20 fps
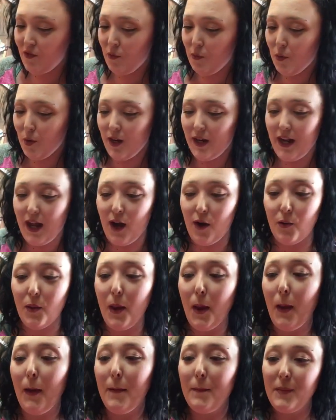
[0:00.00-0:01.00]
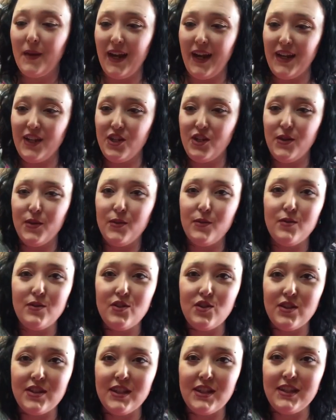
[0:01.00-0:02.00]
of the printout, but I
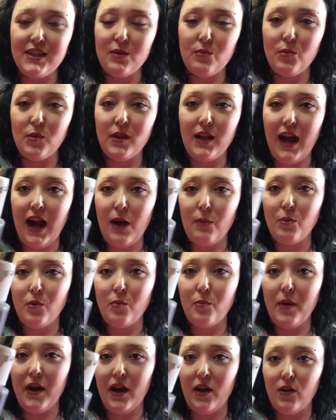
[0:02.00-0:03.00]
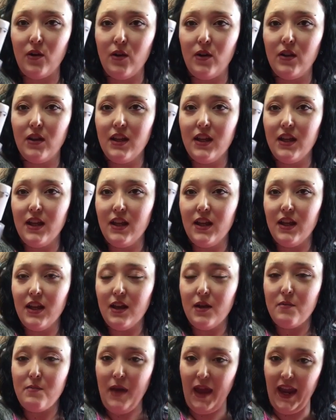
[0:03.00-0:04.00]
choose just a simple apple barrel
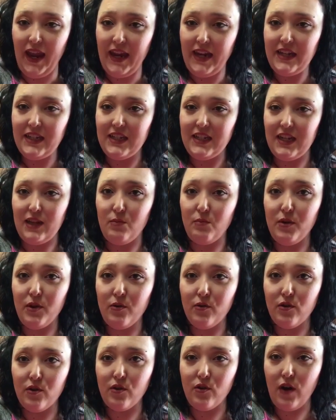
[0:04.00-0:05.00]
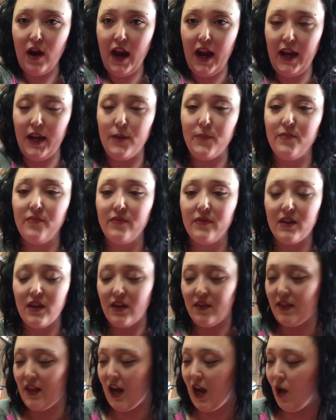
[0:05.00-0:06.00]
paint in pewter gray
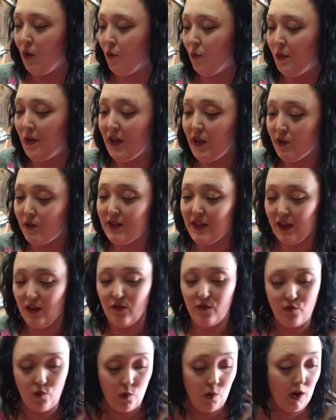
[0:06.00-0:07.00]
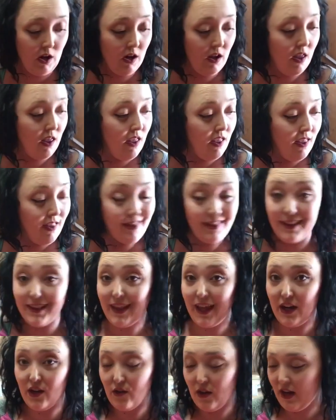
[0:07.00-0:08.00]
that I will be using for the
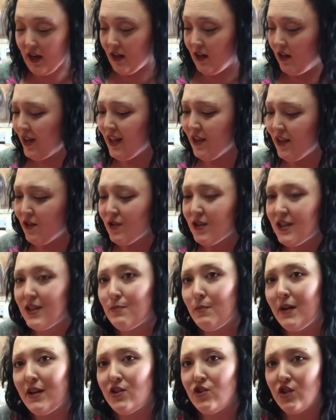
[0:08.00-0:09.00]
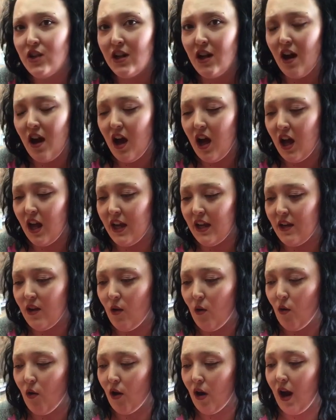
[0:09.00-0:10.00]
lettering. You can either sponge it on,
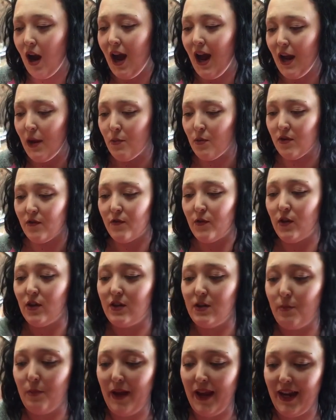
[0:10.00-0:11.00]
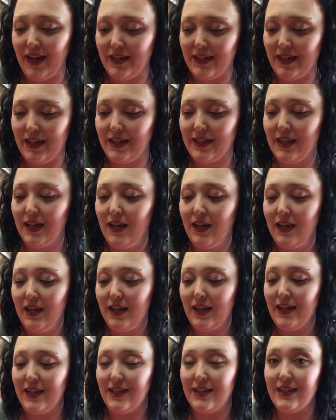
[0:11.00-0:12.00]
or I prefer to paint it
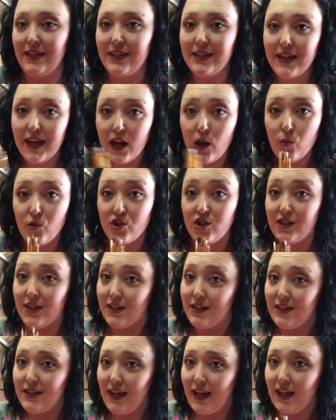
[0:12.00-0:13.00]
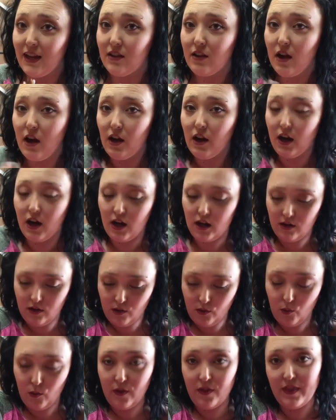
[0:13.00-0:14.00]
in detail, which does take longer
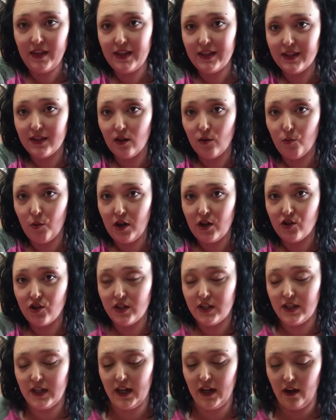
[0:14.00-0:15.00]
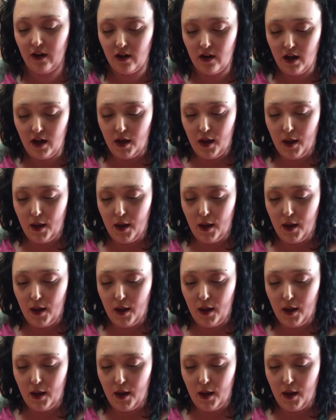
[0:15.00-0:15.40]
with these little brushes here,